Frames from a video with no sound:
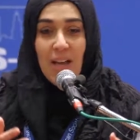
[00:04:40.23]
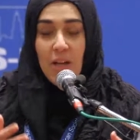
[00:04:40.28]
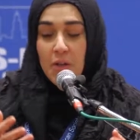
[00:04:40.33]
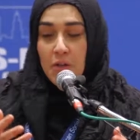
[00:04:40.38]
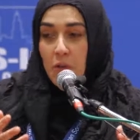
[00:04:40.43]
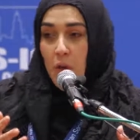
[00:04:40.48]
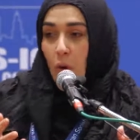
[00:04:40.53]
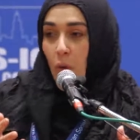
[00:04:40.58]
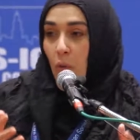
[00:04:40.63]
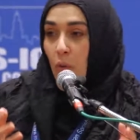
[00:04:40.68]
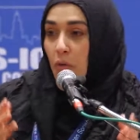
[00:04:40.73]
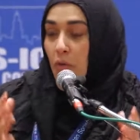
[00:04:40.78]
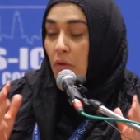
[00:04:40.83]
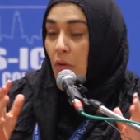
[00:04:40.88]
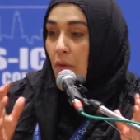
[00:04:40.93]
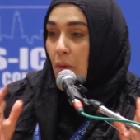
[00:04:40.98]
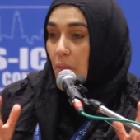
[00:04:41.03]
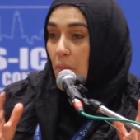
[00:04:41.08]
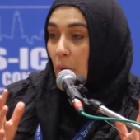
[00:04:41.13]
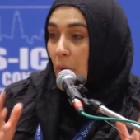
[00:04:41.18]
So,
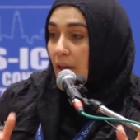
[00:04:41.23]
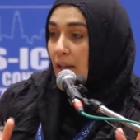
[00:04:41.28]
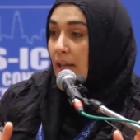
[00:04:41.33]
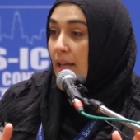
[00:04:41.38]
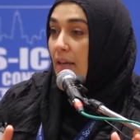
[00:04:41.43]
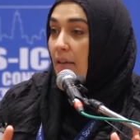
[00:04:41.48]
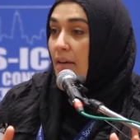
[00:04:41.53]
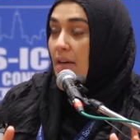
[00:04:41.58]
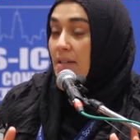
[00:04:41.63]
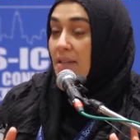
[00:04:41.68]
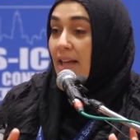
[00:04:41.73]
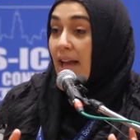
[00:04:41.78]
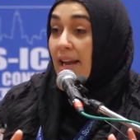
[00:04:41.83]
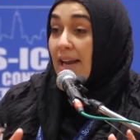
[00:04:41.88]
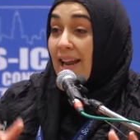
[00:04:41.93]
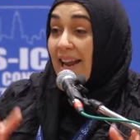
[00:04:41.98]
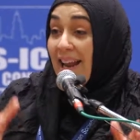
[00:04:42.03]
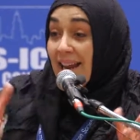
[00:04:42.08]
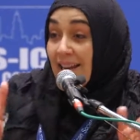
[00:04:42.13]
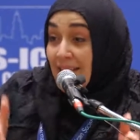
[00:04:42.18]
so the point here is that
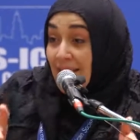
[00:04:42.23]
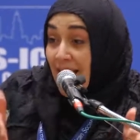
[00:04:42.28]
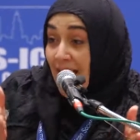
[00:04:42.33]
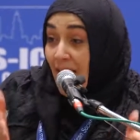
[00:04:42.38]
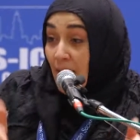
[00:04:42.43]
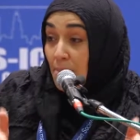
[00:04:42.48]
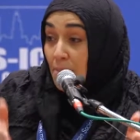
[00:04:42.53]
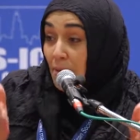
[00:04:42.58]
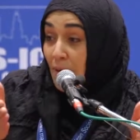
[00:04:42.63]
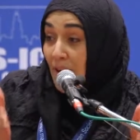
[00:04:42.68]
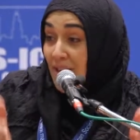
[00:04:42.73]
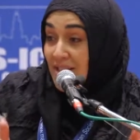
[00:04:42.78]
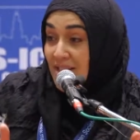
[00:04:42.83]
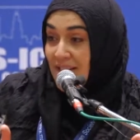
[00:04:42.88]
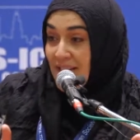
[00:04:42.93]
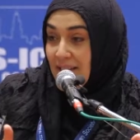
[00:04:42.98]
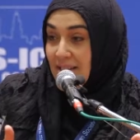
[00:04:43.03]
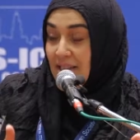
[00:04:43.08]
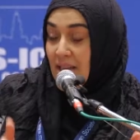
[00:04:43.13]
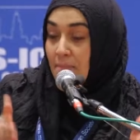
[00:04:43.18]
in that process,